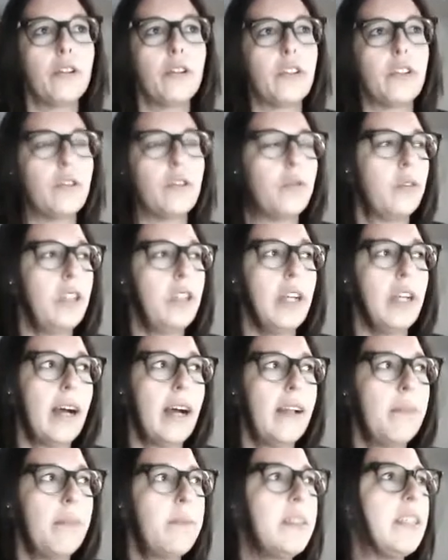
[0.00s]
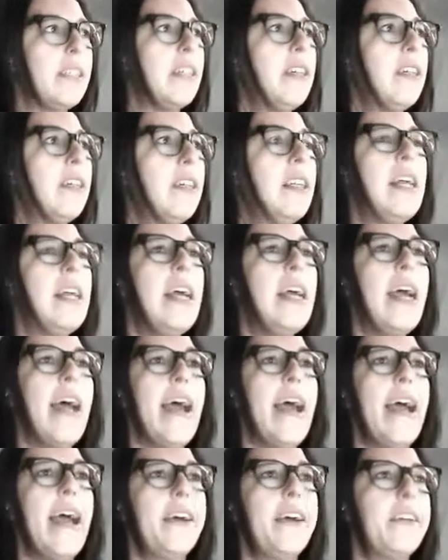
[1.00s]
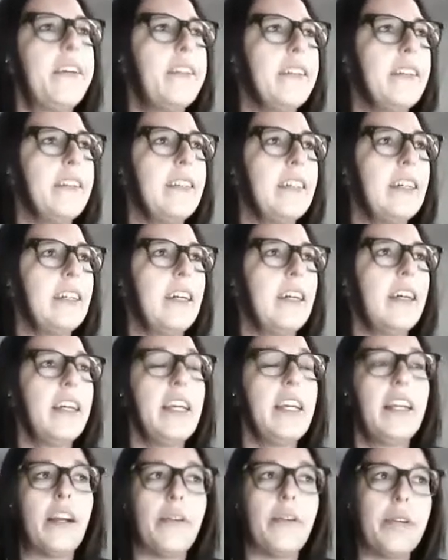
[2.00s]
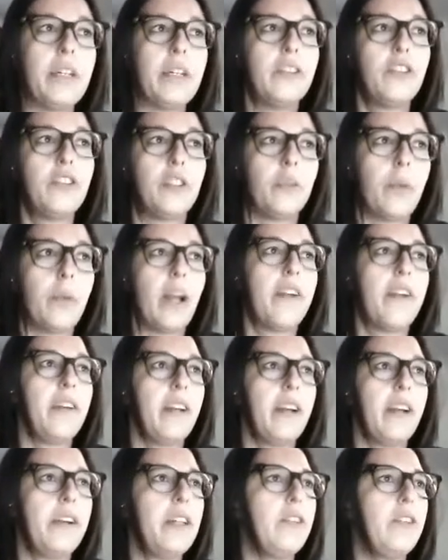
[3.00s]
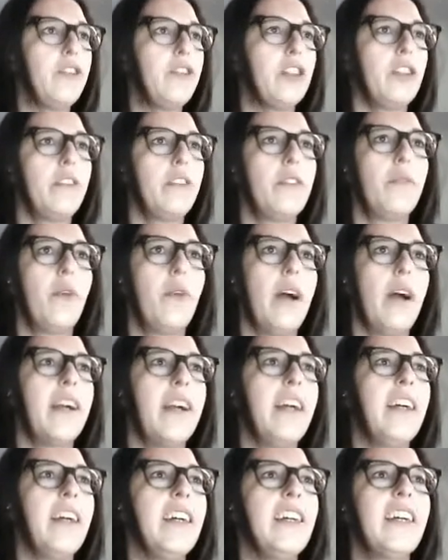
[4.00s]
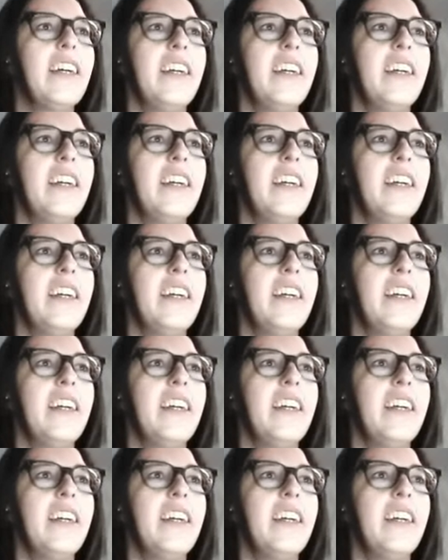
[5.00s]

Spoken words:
to the Alps, and we are in a region where